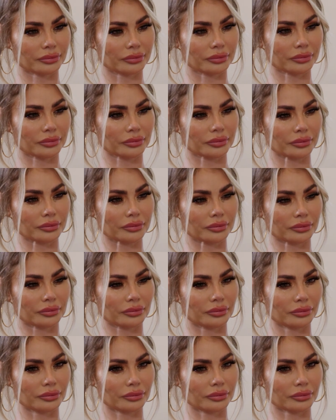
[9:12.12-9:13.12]

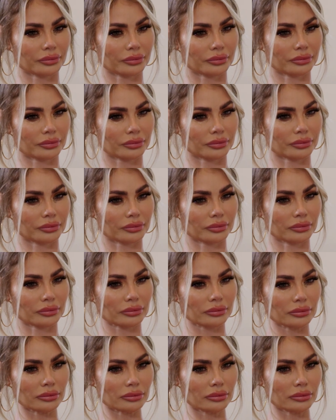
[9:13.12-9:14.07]
No one is speaking in this clip.